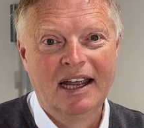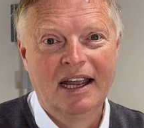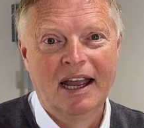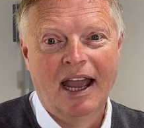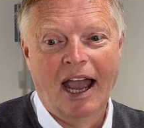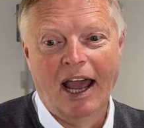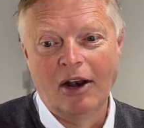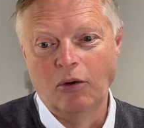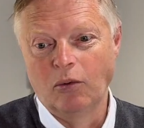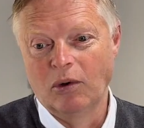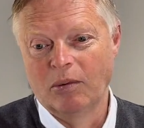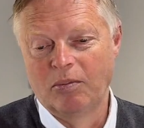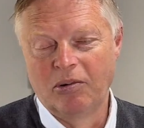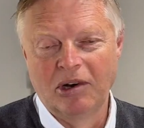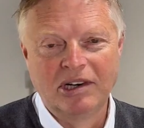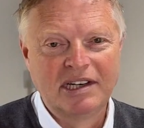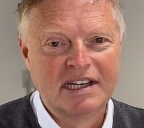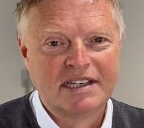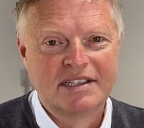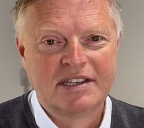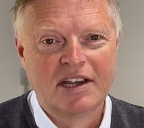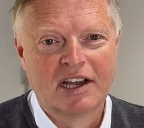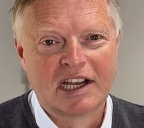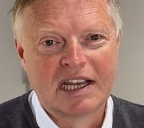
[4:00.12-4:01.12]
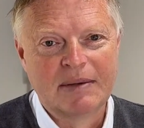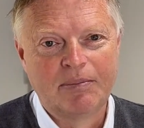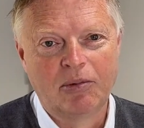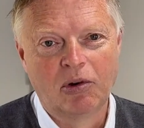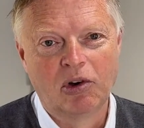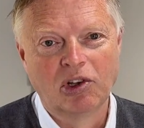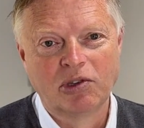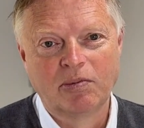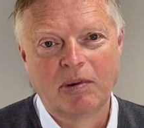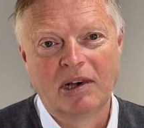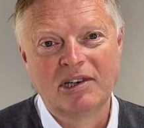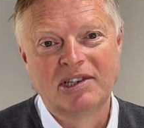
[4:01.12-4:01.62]
and all the printed circuit
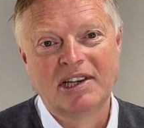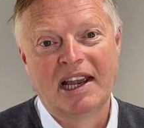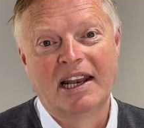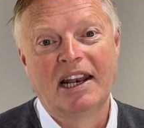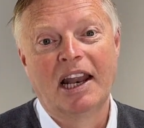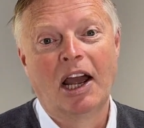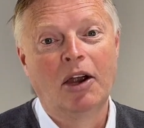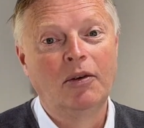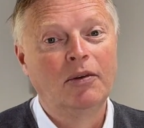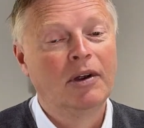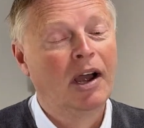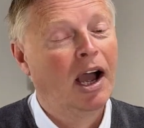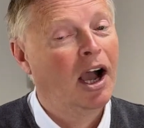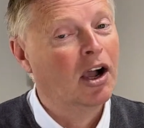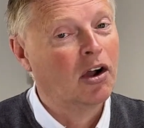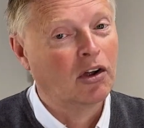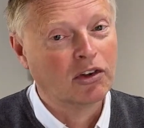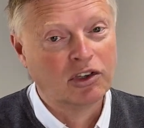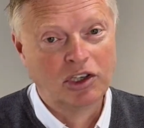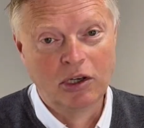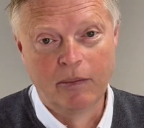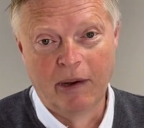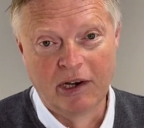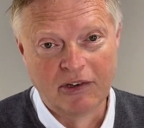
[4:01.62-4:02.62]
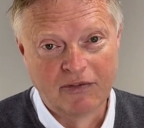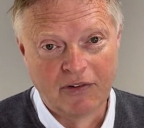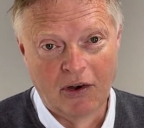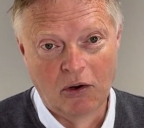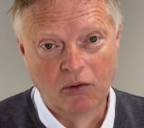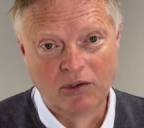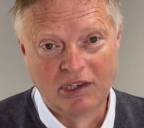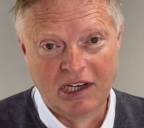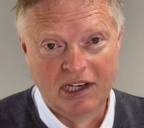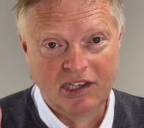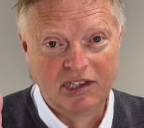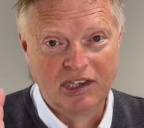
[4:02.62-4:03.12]
boards by saying, no, I've got too much
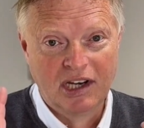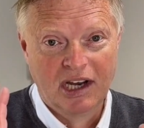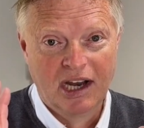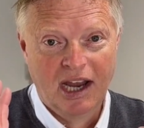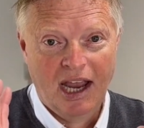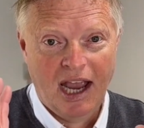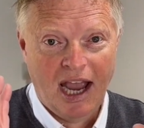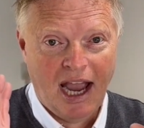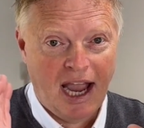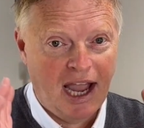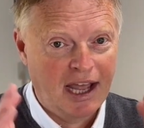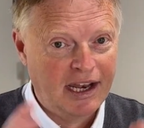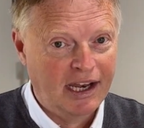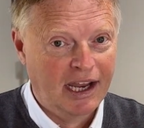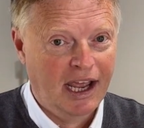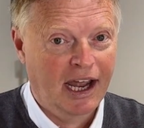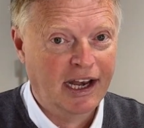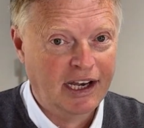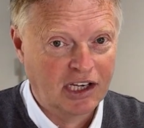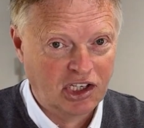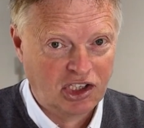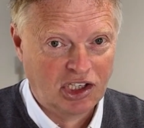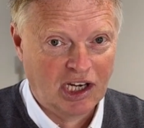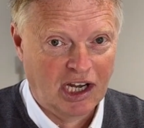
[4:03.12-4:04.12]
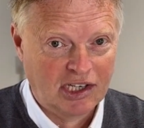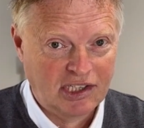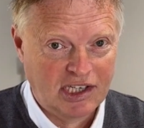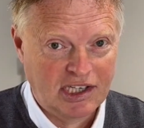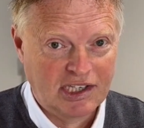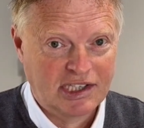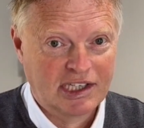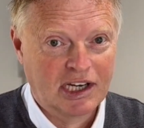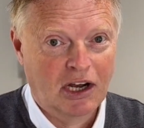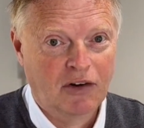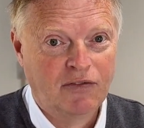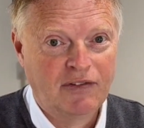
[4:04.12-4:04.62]
voltage, and it shuts
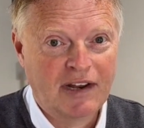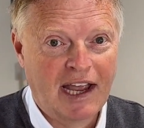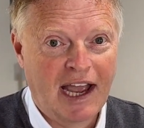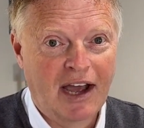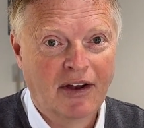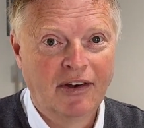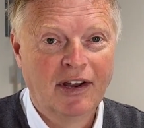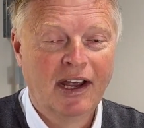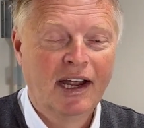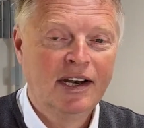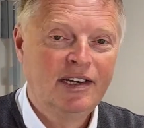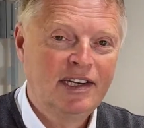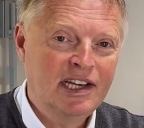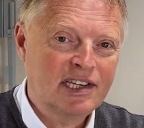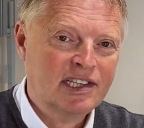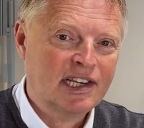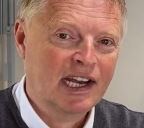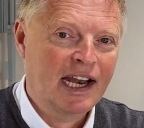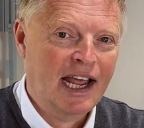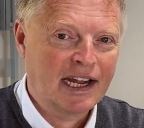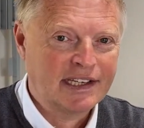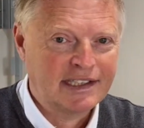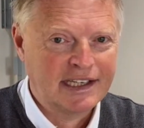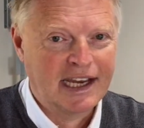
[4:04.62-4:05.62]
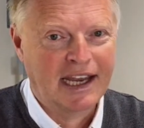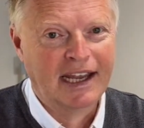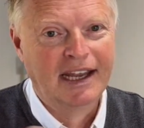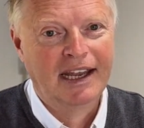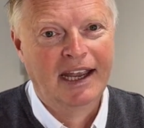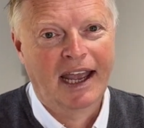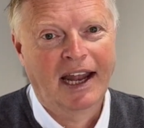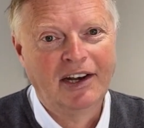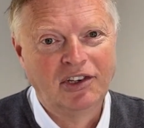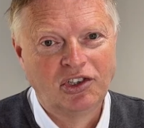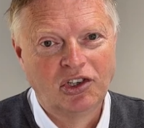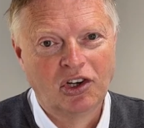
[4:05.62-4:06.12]
itself down. Disconnect it
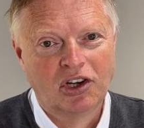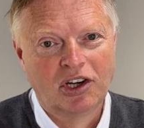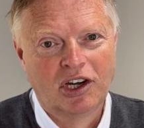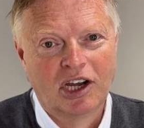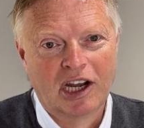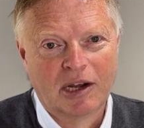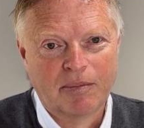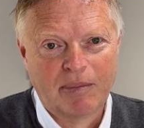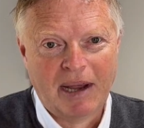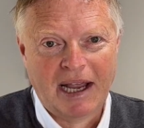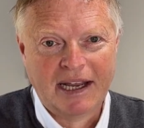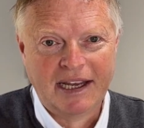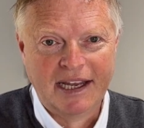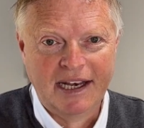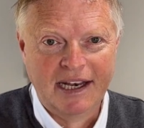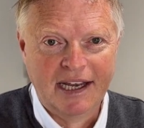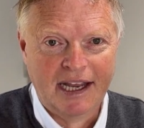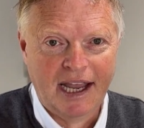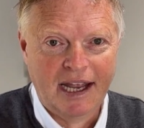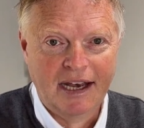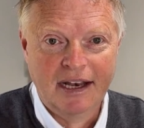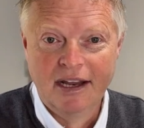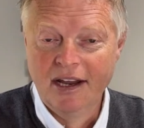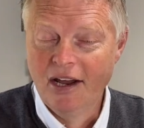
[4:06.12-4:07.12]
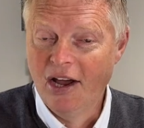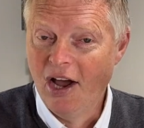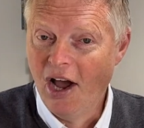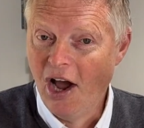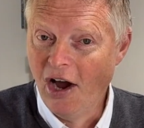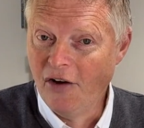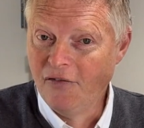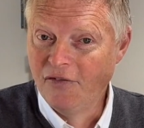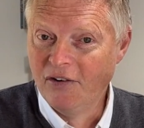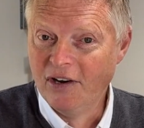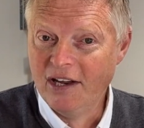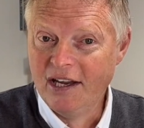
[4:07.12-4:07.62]
and it should kick back in again.
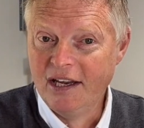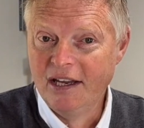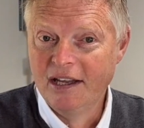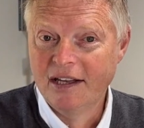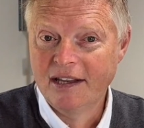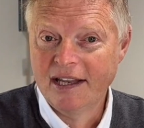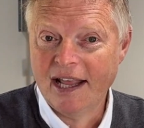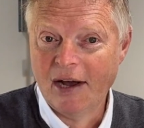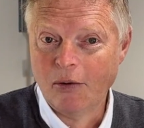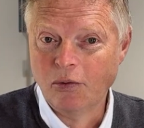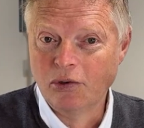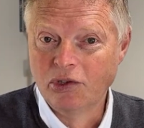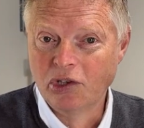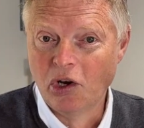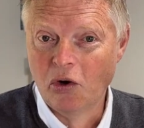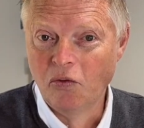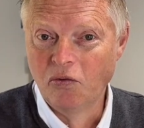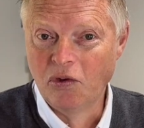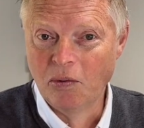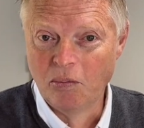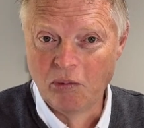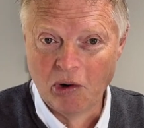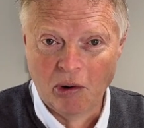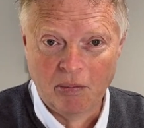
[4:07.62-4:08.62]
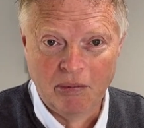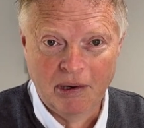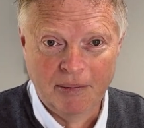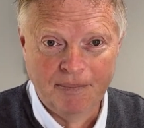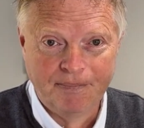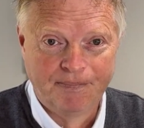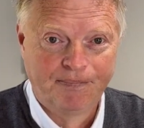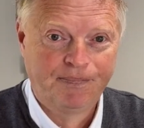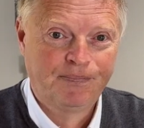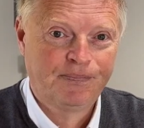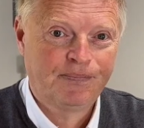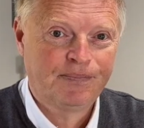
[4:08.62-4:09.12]
Hopefully that will solve the problem.
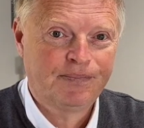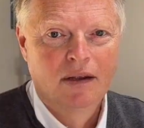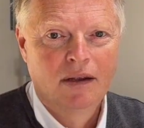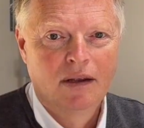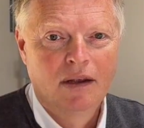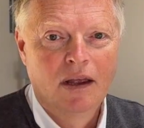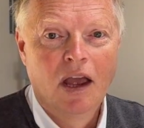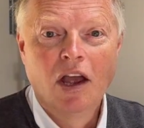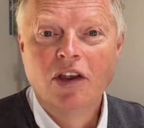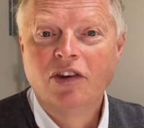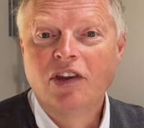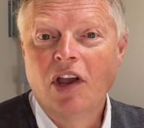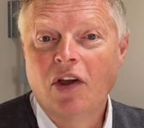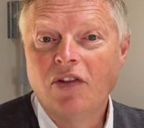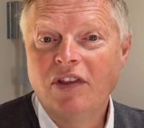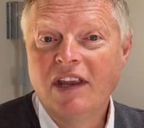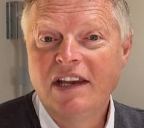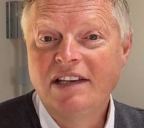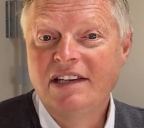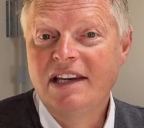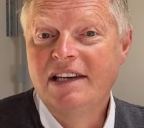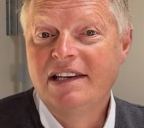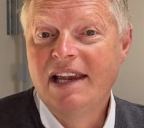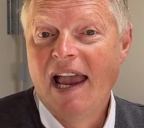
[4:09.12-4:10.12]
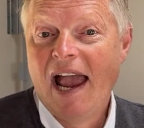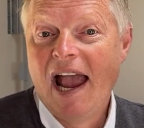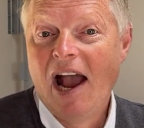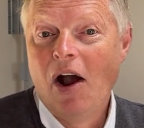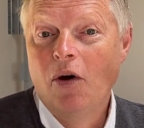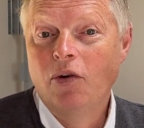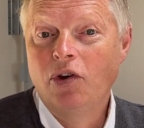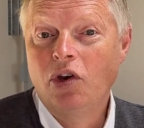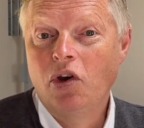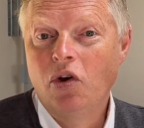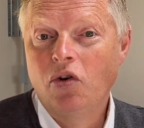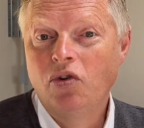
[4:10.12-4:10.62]
So this is how
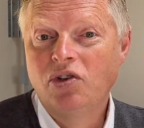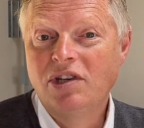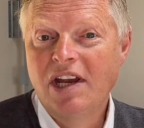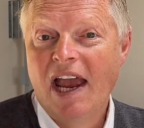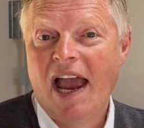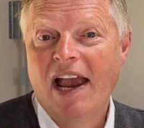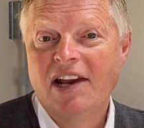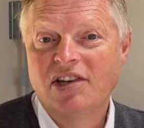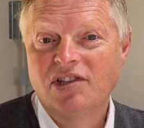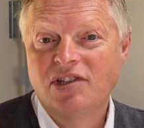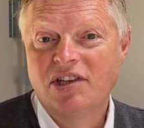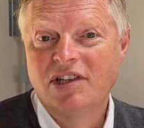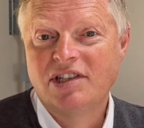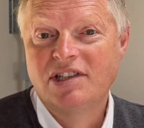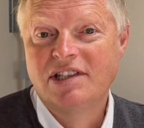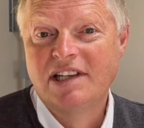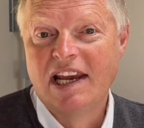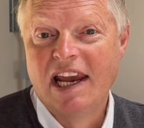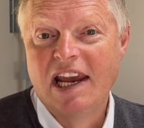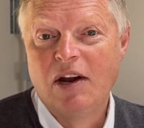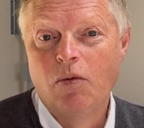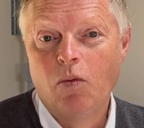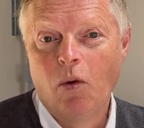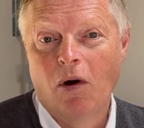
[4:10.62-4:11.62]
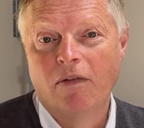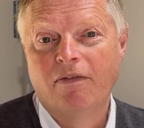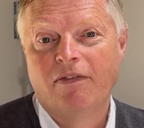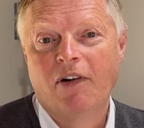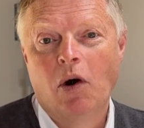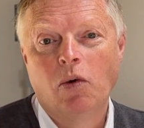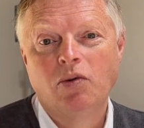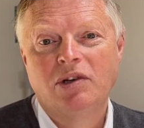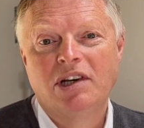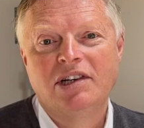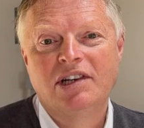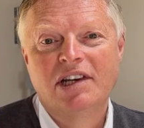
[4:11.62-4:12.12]
you test to see what
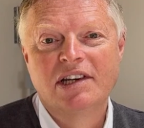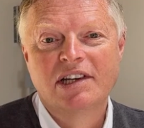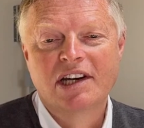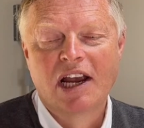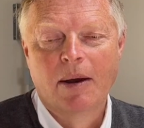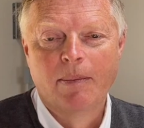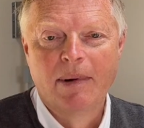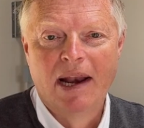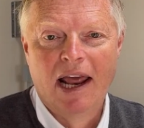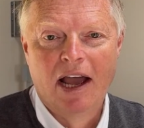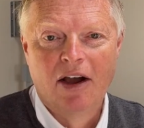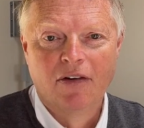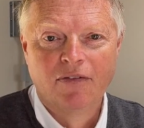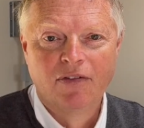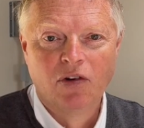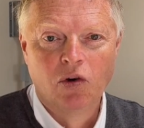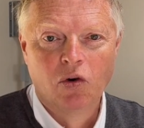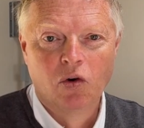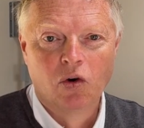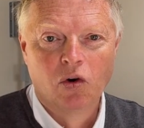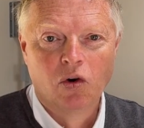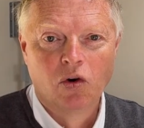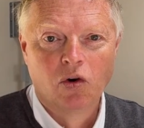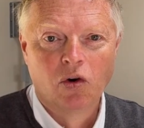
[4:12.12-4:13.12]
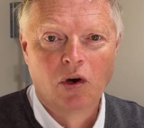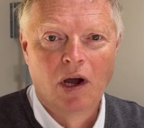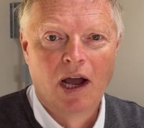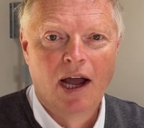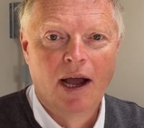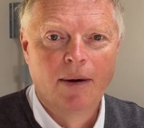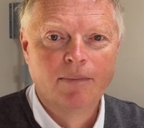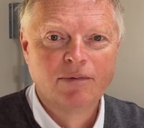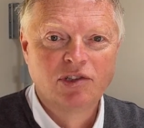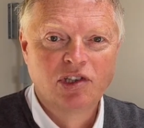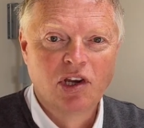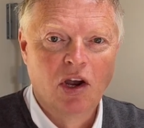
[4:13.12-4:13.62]
voltage is coming out of your
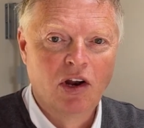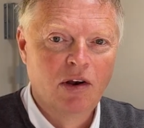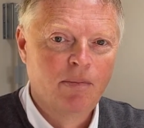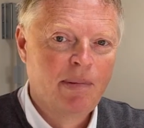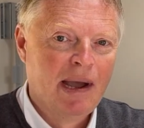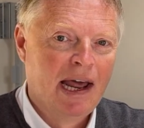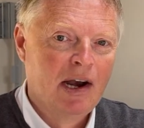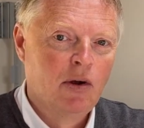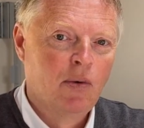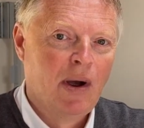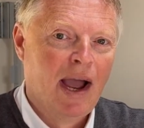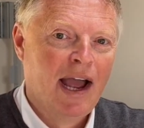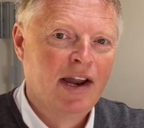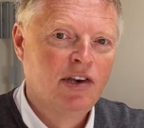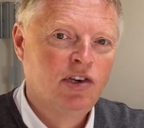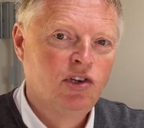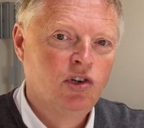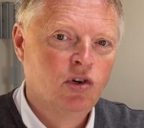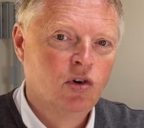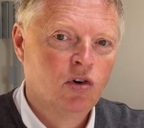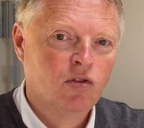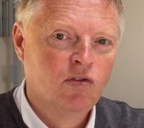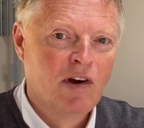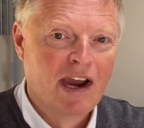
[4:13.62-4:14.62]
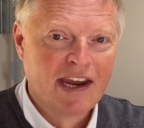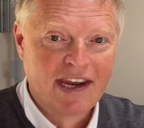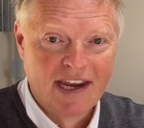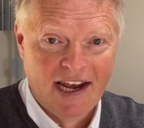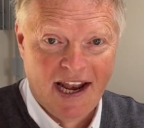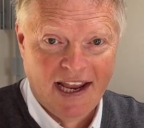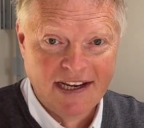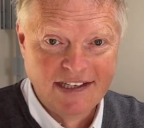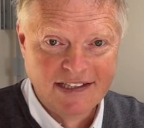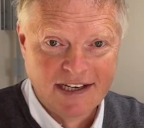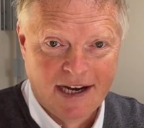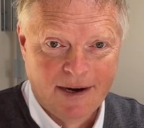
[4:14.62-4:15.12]
solar panel and your
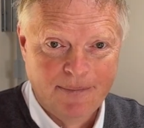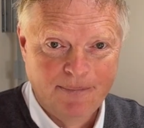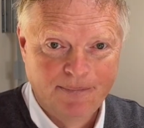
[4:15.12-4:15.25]
regulator.